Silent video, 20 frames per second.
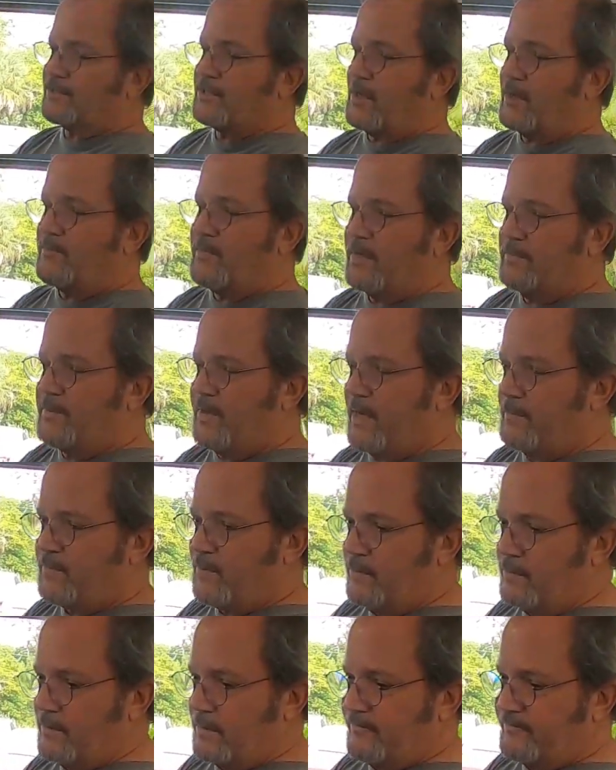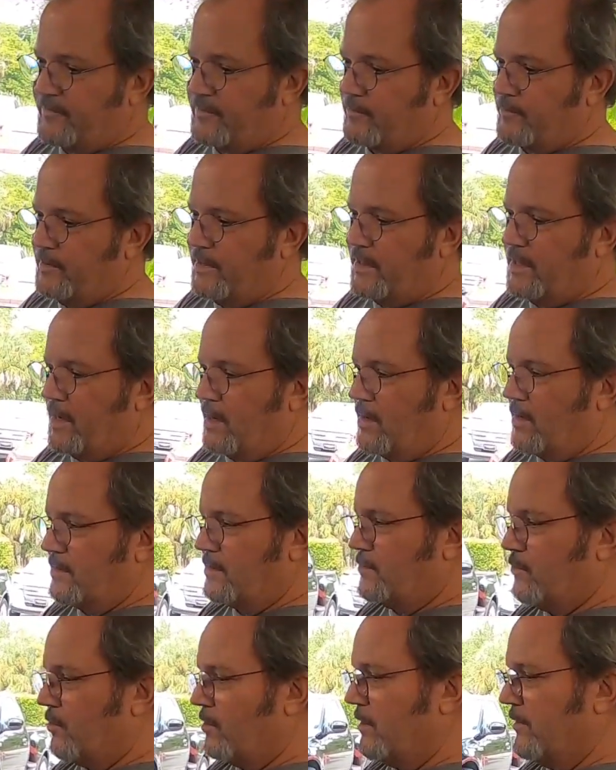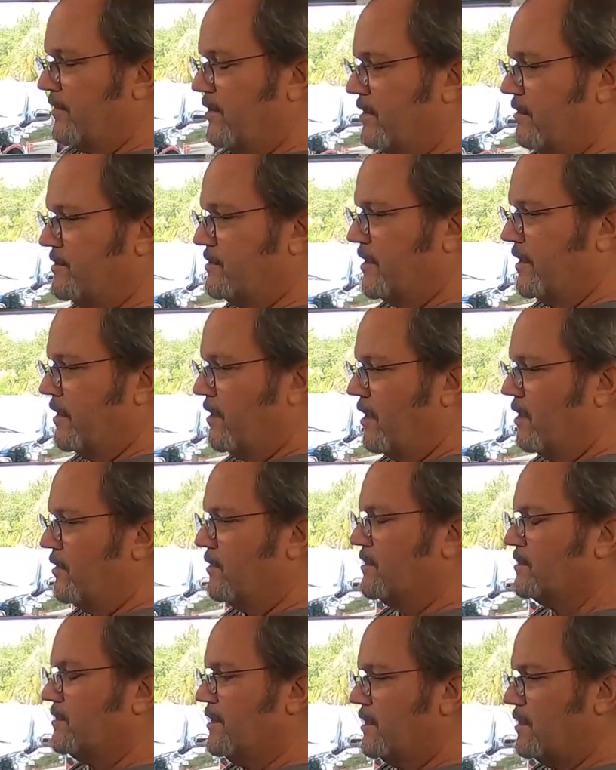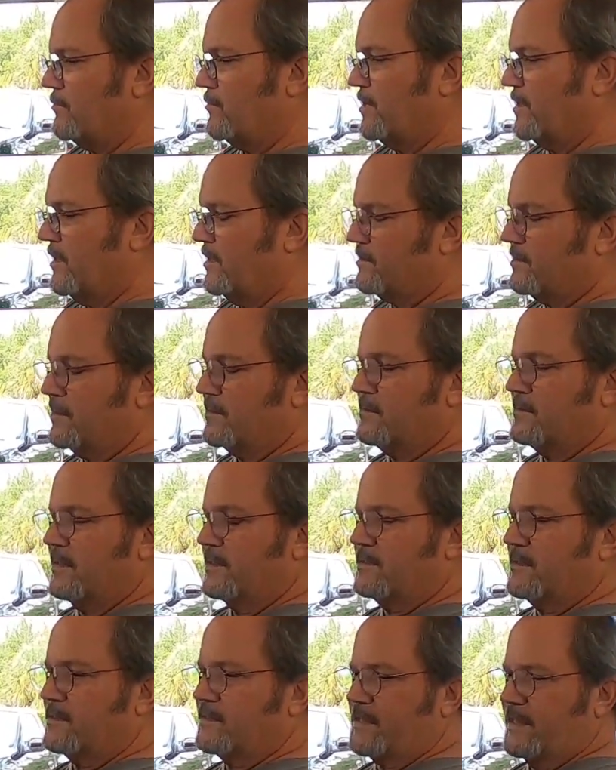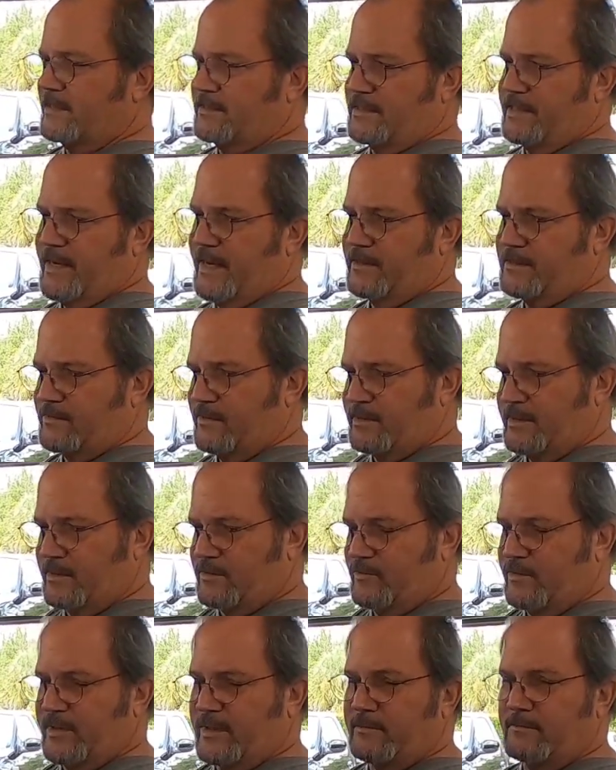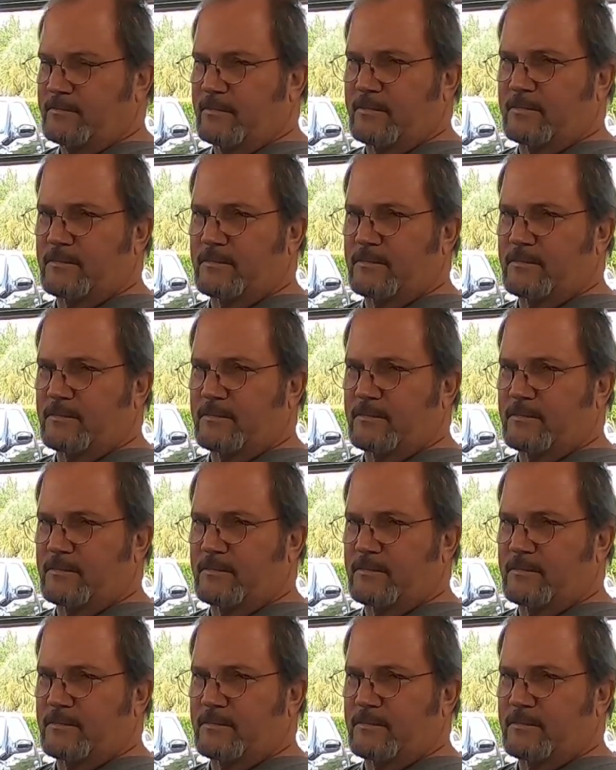Shelby people, if they're really hardcore, they'll say, "Oh, it's not a, it's a 68, so it doesn't really